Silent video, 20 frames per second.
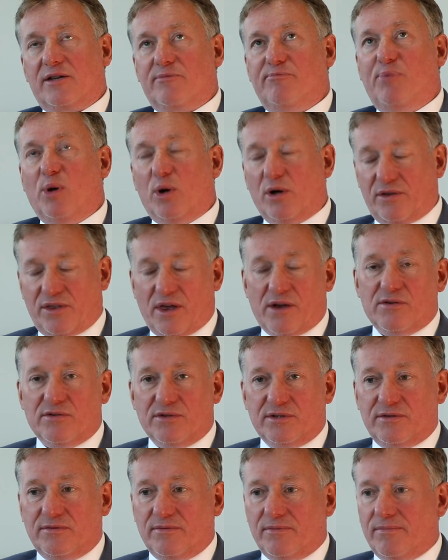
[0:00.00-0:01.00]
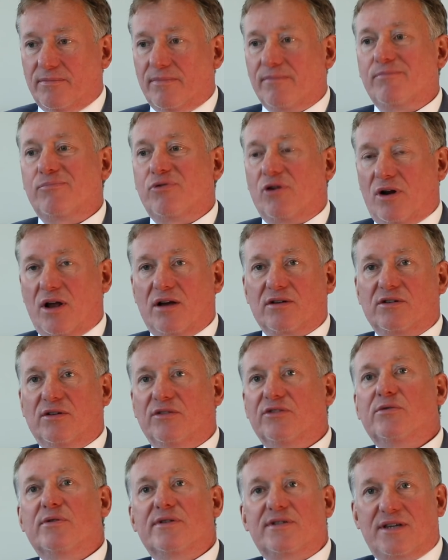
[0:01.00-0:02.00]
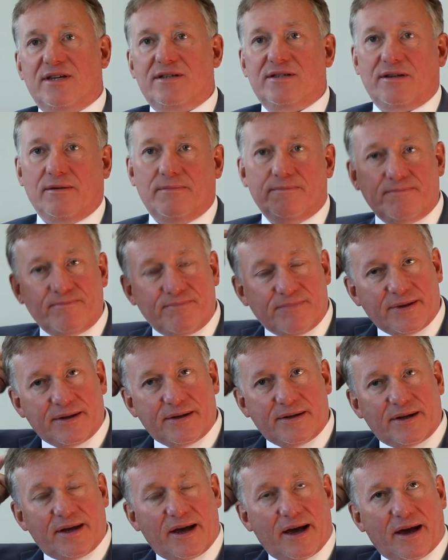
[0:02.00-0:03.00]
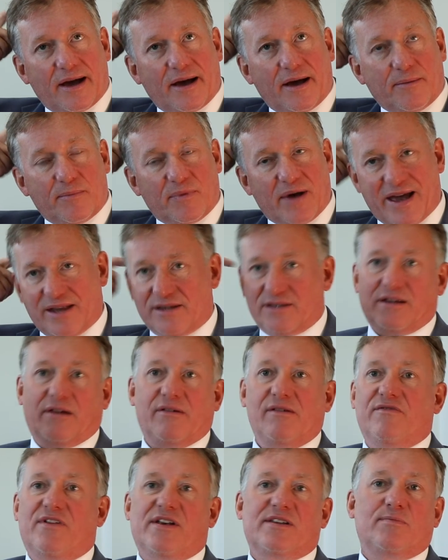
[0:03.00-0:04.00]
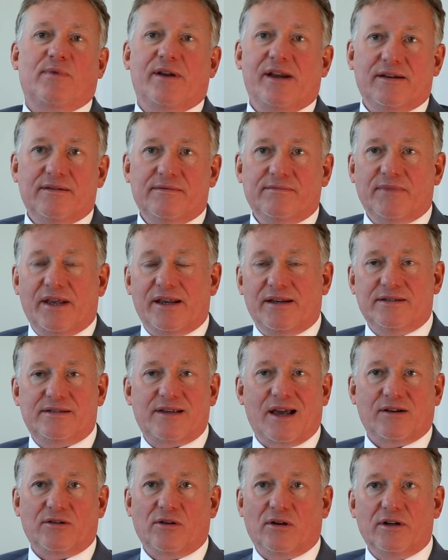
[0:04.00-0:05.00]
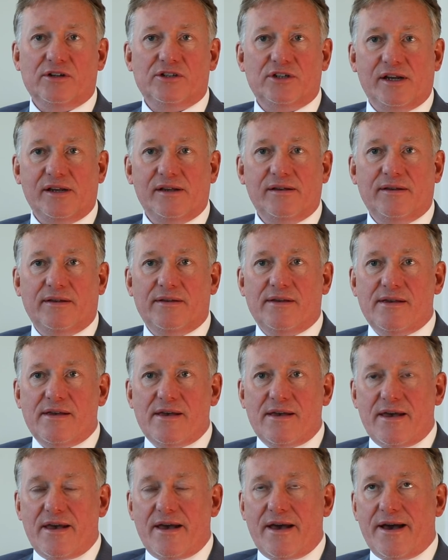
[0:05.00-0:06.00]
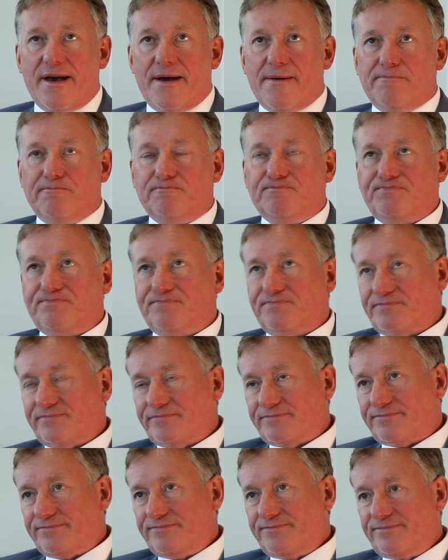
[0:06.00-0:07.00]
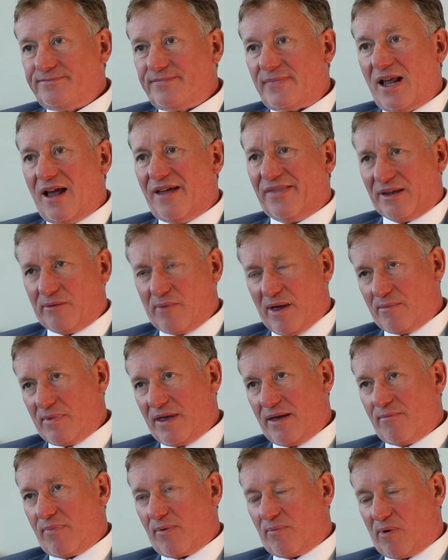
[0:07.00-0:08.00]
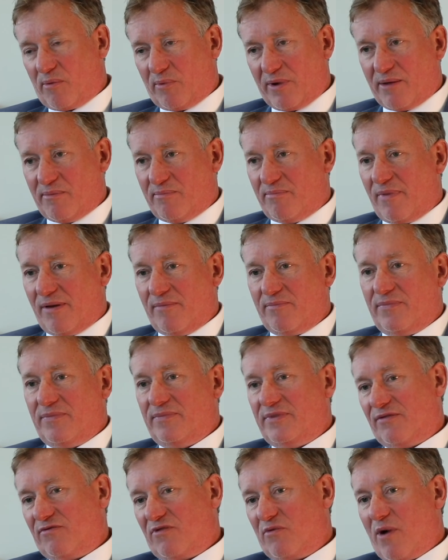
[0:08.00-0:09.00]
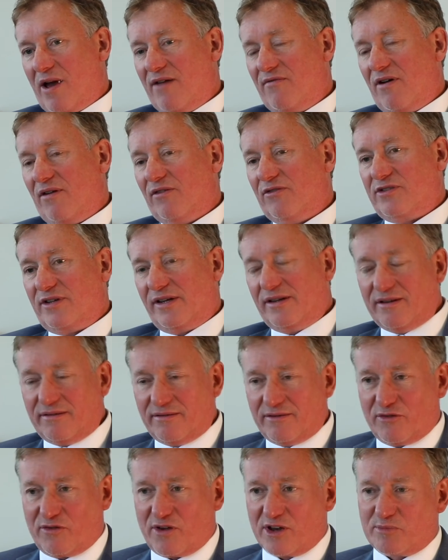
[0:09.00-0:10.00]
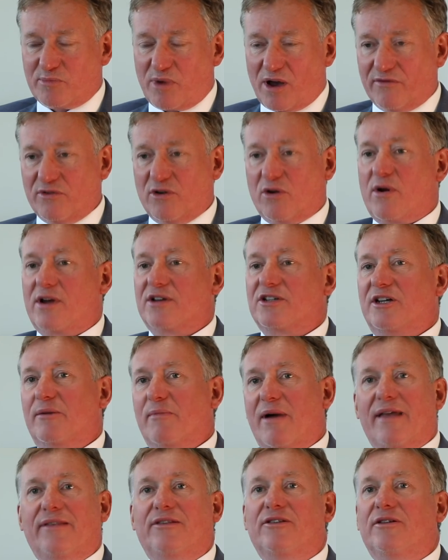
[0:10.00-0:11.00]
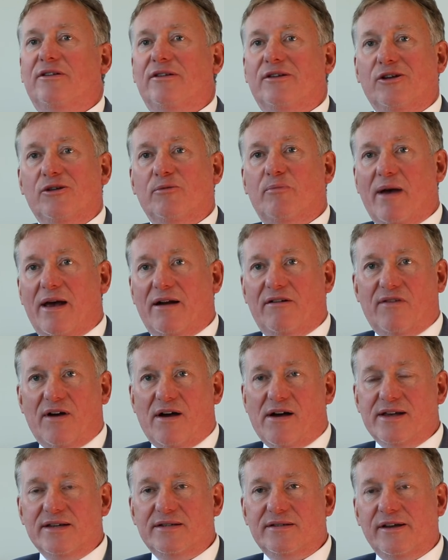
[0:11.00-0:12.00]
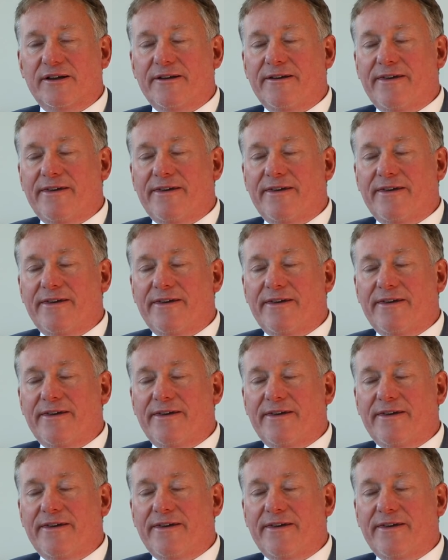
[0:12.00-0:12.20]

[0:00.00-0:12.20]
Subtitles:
book those products onto a system. Hence our investment in technology. I think probably a different way of answering the first part of your question about new pair of eyes